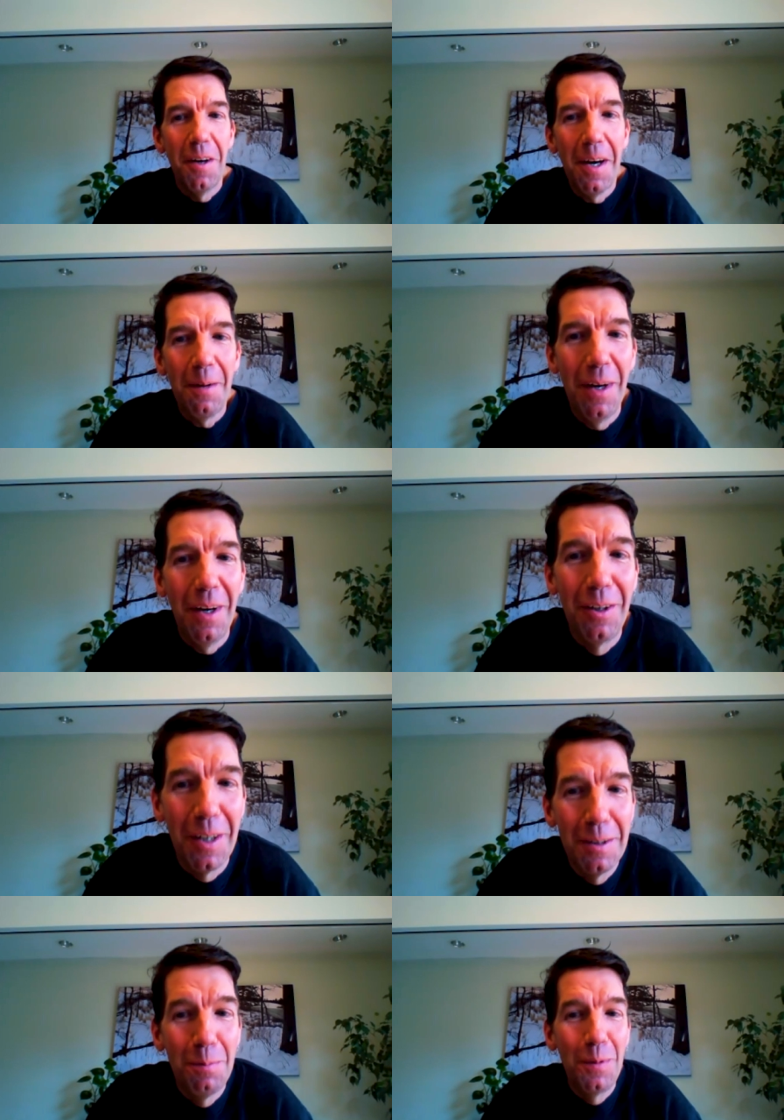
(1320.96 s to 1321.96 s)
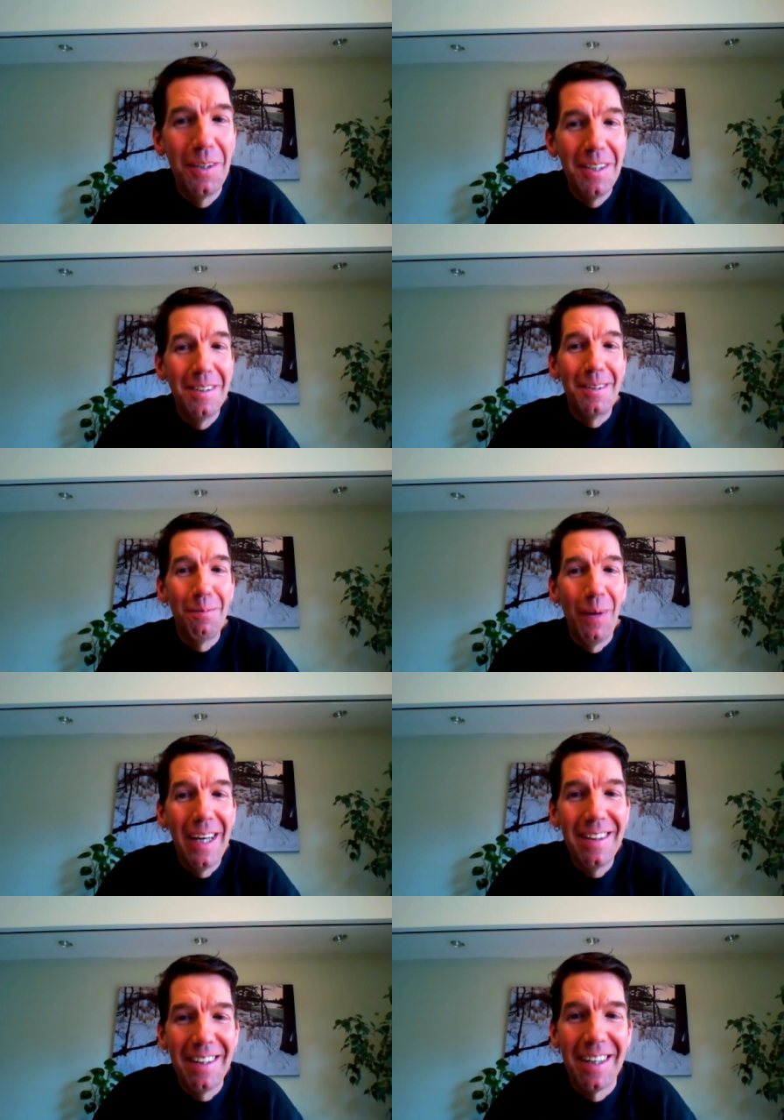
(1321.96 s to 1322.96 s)
talk about your experiences
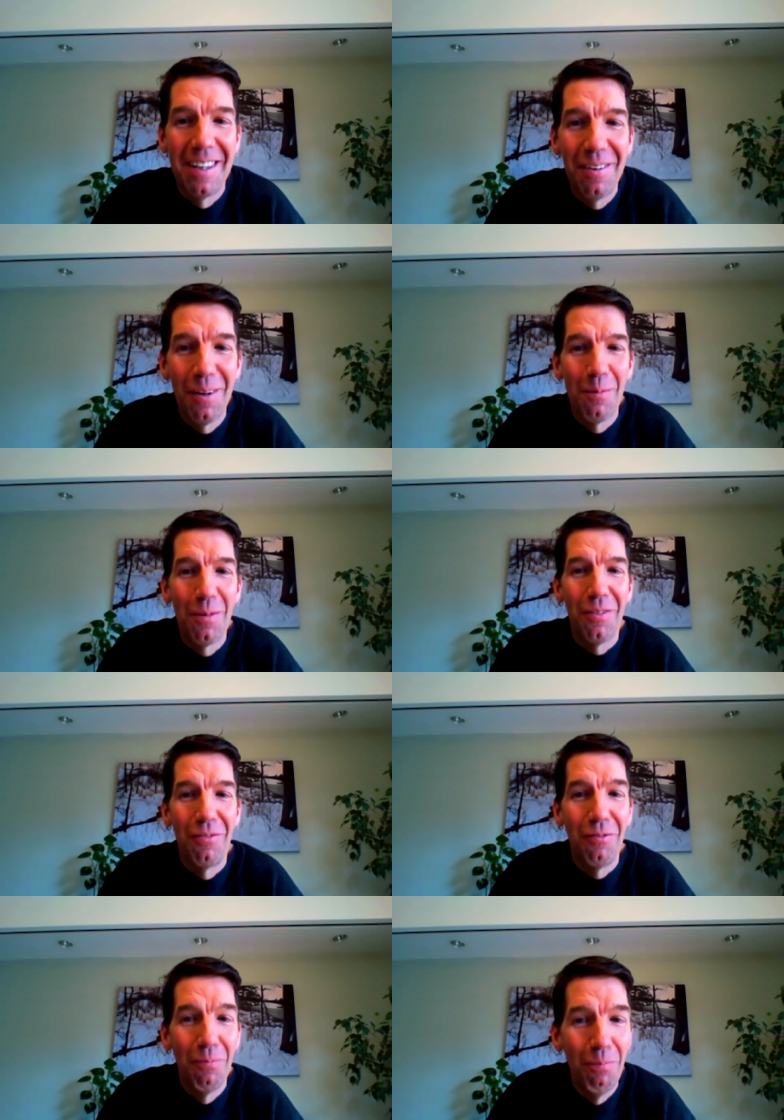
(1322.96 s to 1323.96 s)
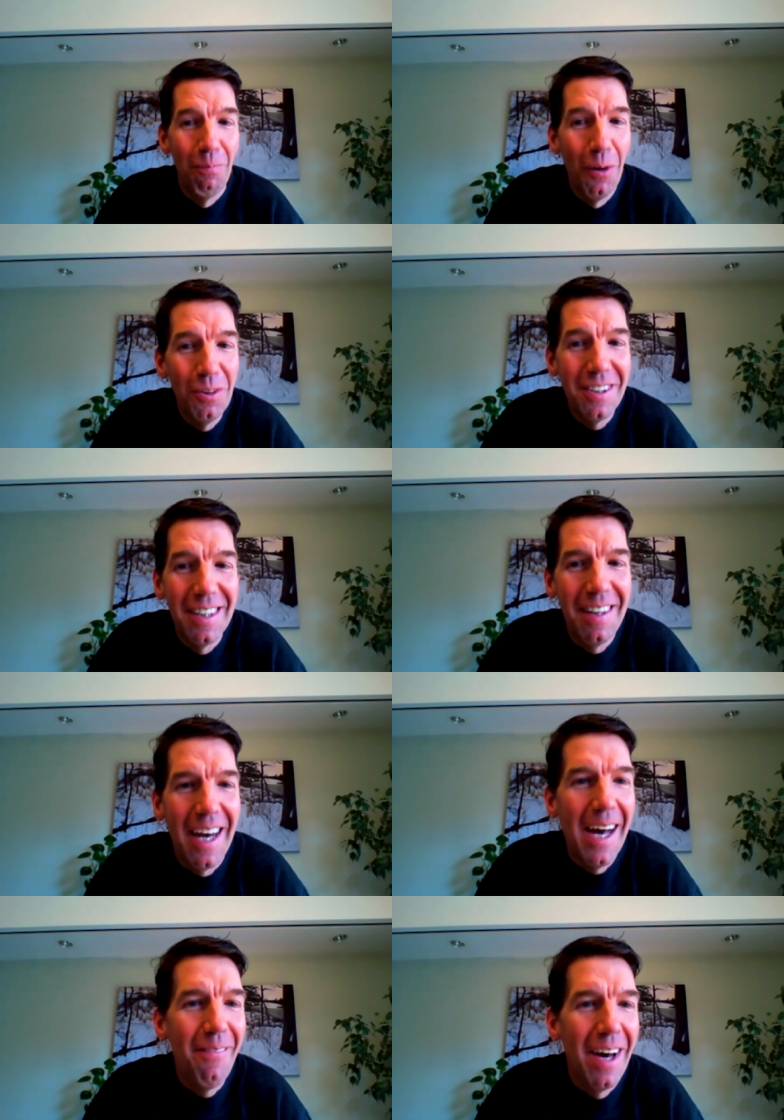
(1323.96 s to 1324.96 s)
painting in terms of yeah. most of the
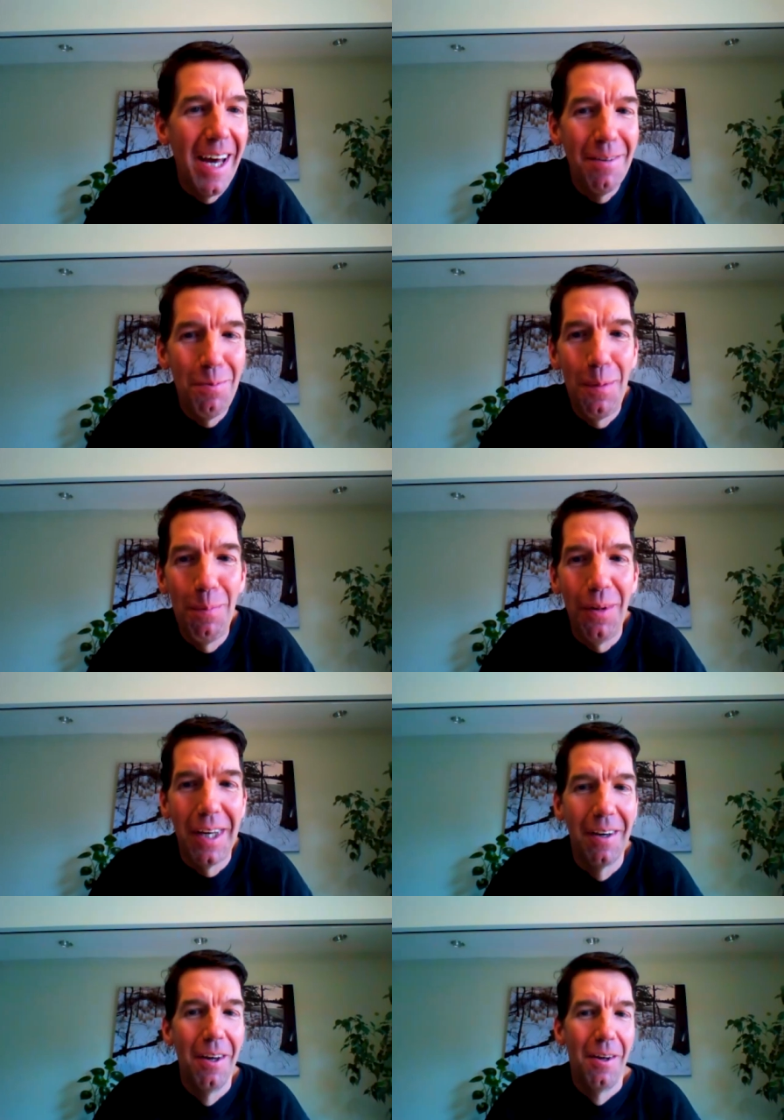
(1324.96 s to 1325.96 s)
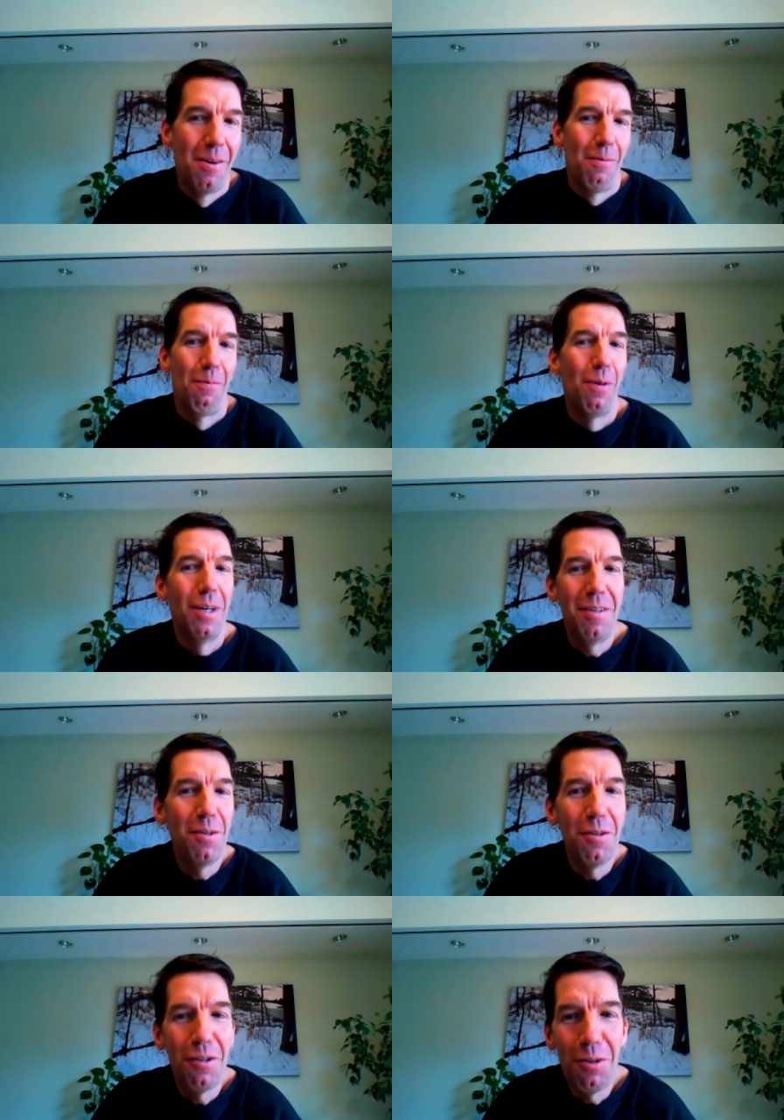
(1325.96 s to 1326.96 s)
time i ask people like what's
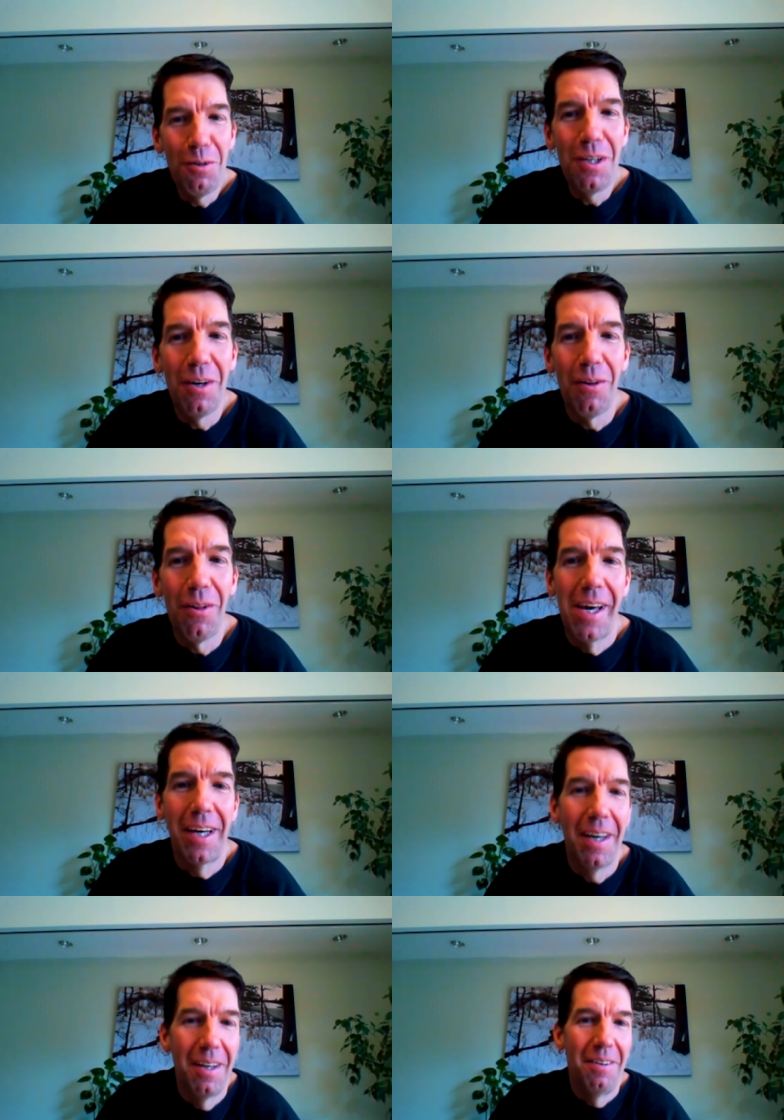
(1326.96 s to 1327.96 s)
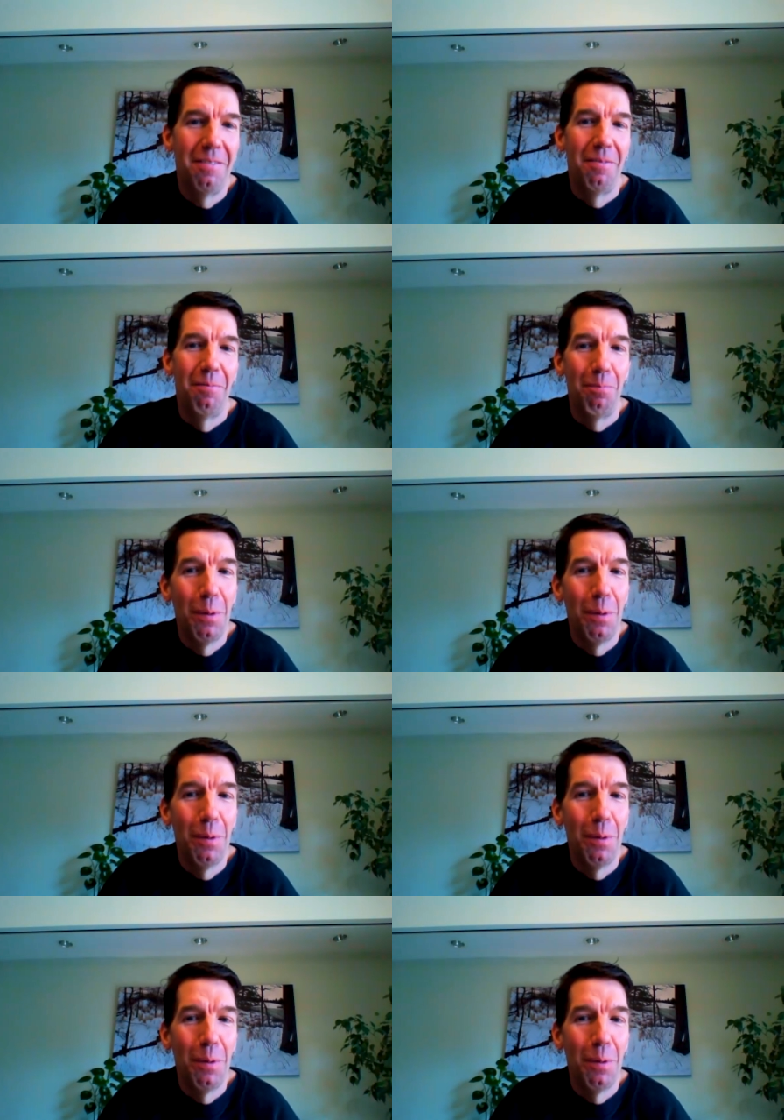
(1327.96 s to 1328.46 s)
your studio like and yeah